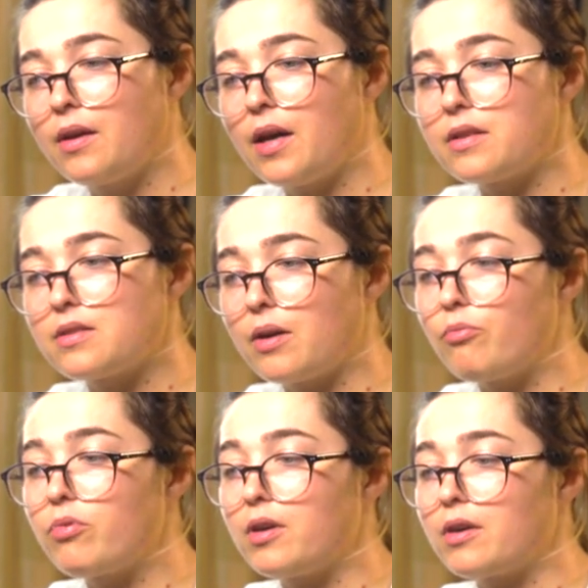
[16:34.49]
Has
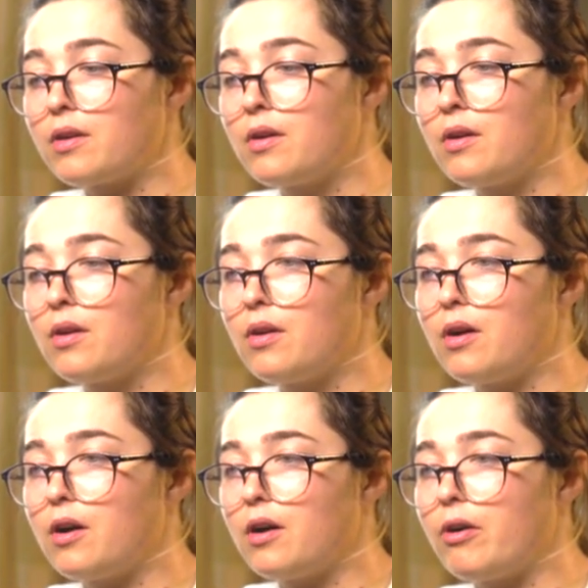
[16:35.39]
something
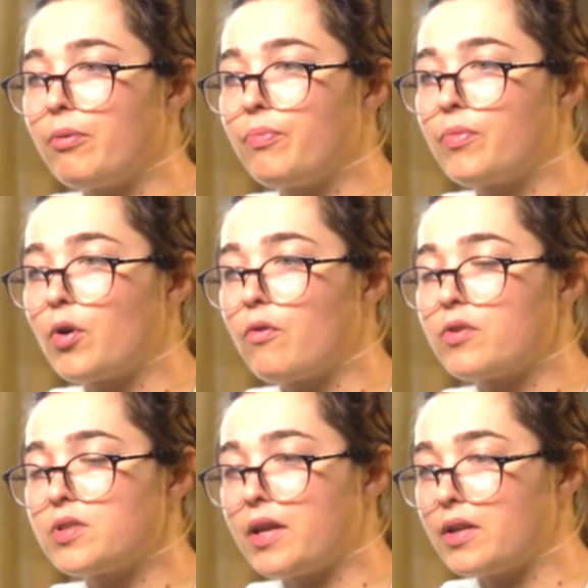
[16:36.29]

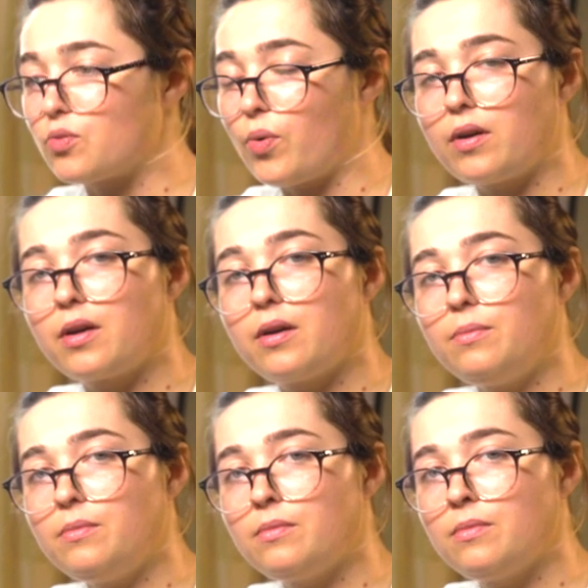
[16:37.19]
overstayed its welcome?